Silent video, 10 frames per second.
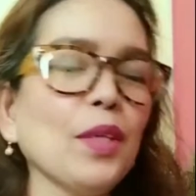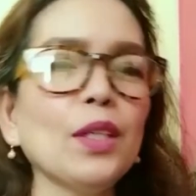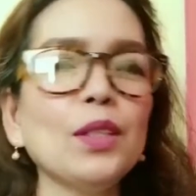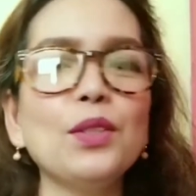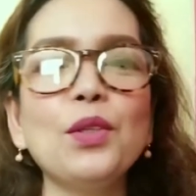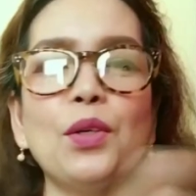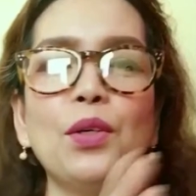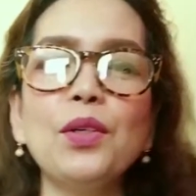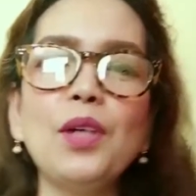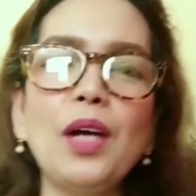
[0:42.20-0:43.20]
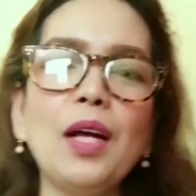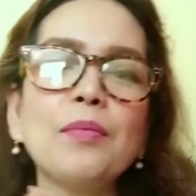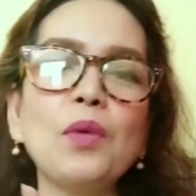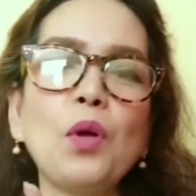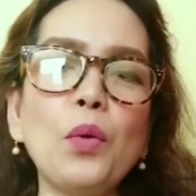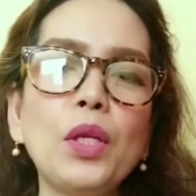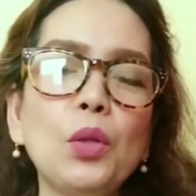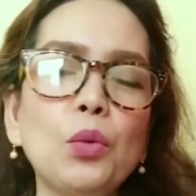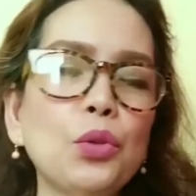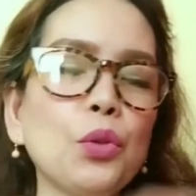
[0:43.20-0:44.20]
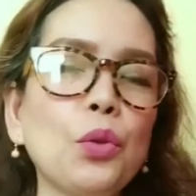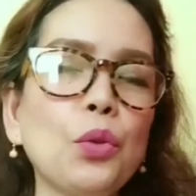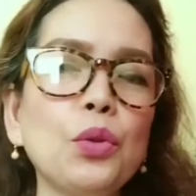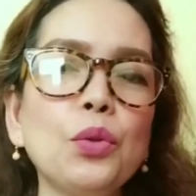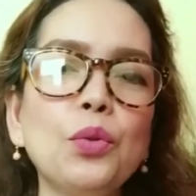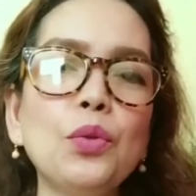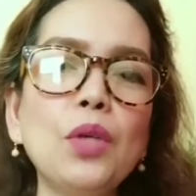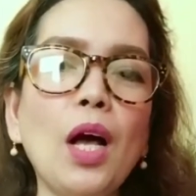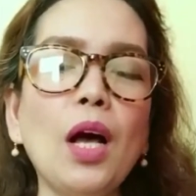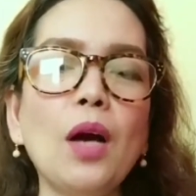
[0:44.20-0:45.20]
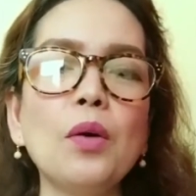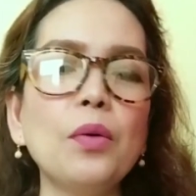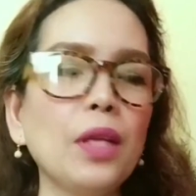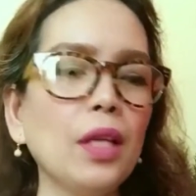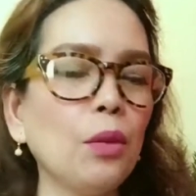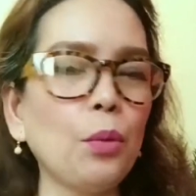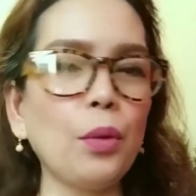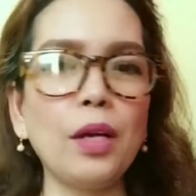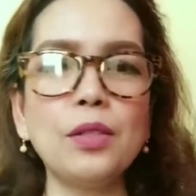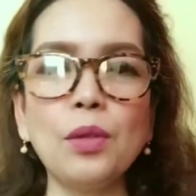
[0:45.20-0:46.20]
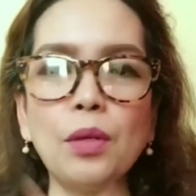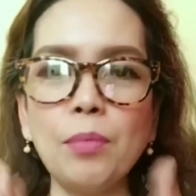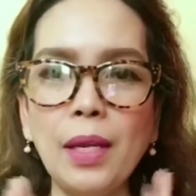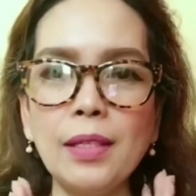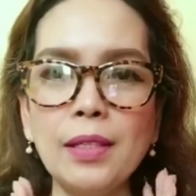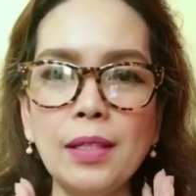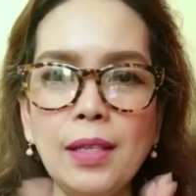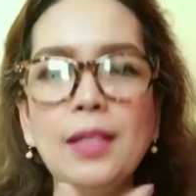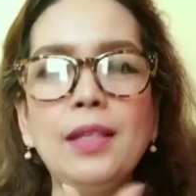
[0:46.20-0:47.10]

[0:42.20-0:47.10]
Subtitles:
So, I'm going to show you how it works on my skin.